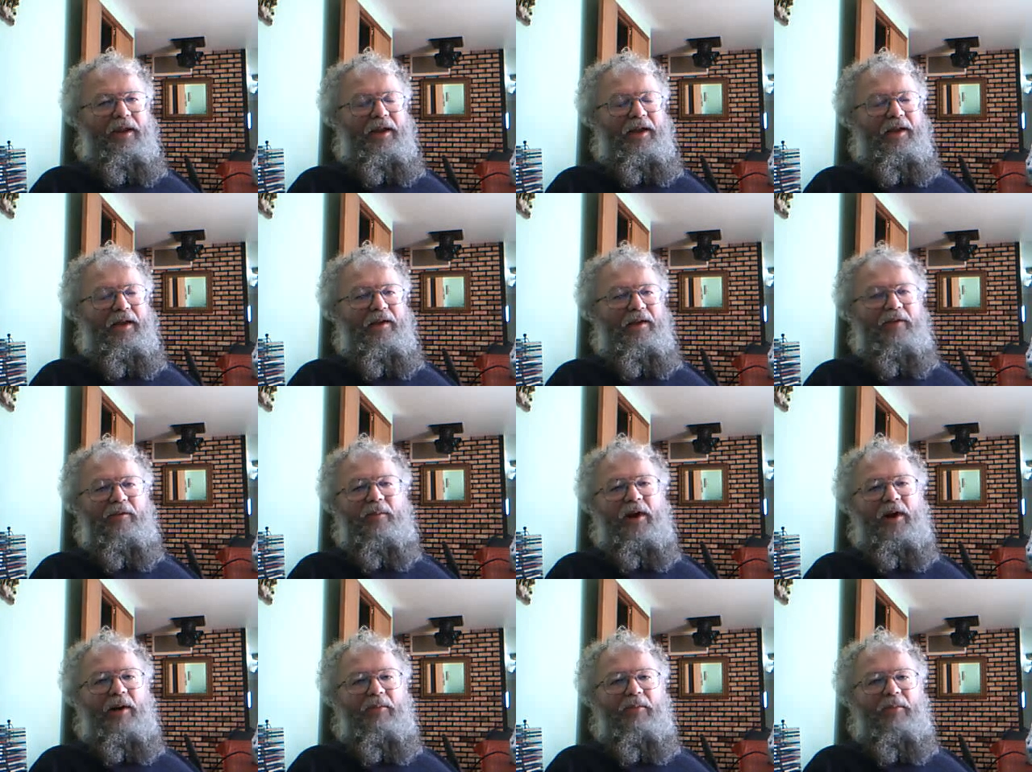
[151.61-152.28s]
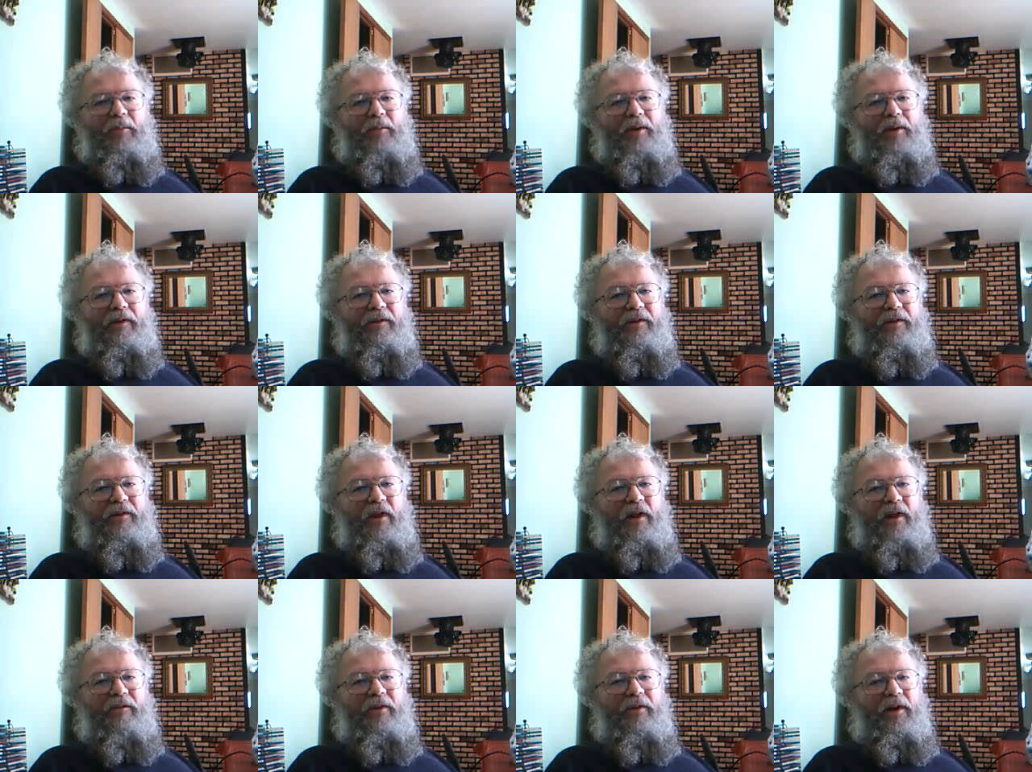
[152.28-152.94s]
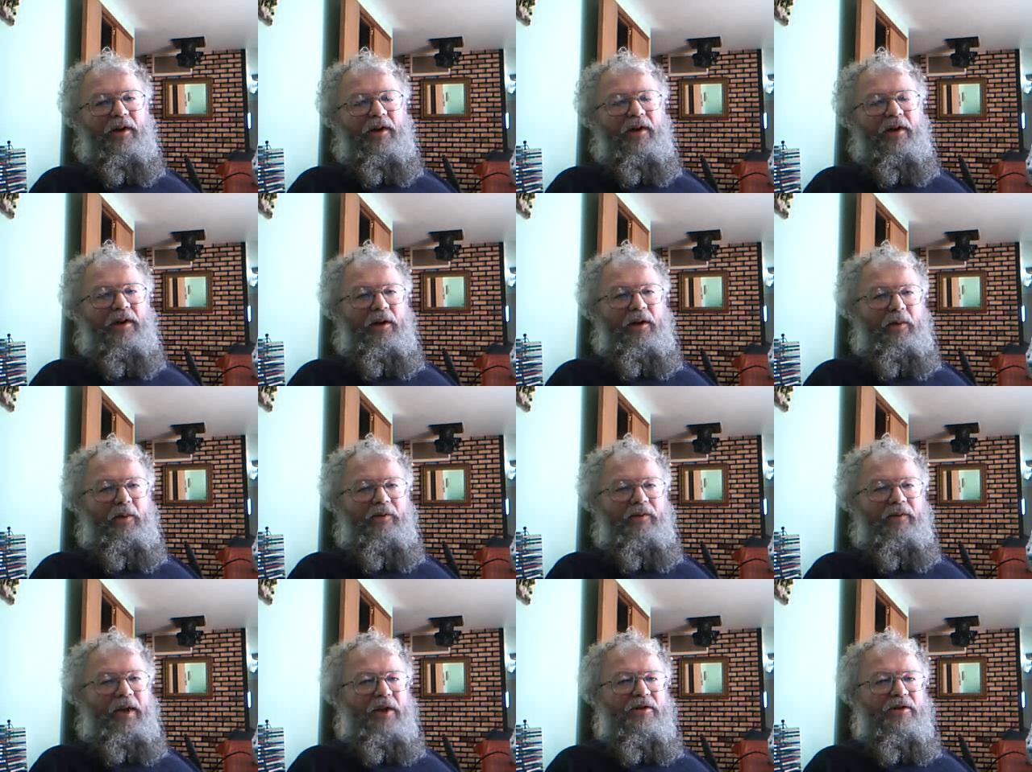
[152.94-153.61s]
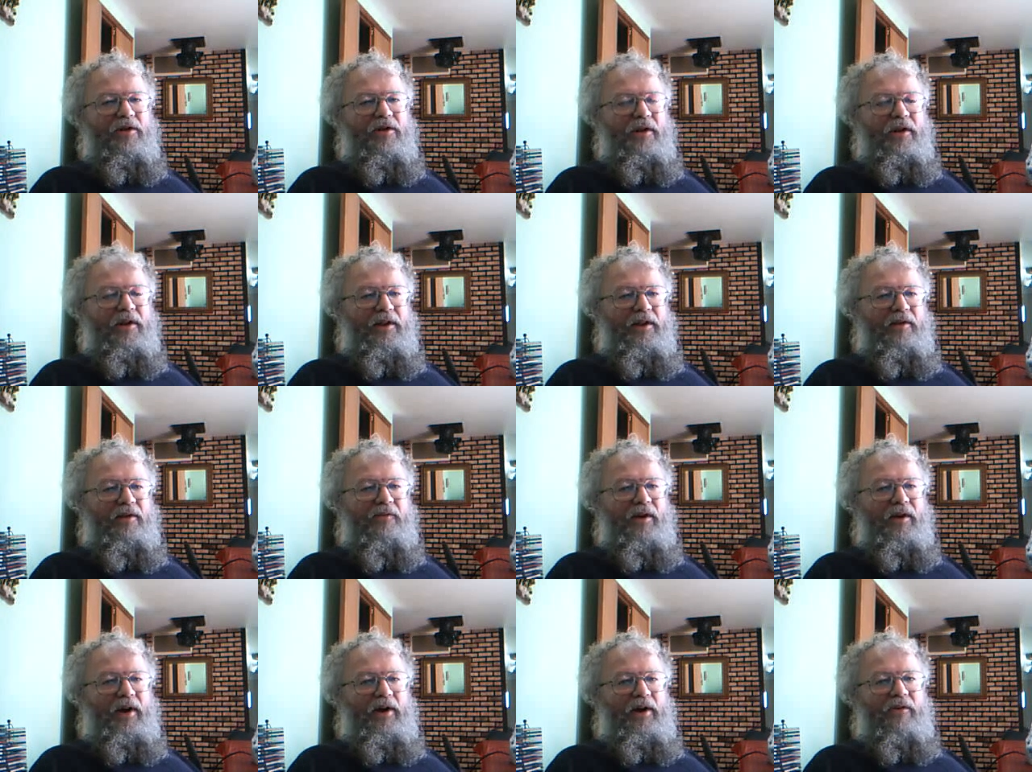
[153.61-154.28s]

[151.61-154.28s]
Ning's problem itself. It was actually in the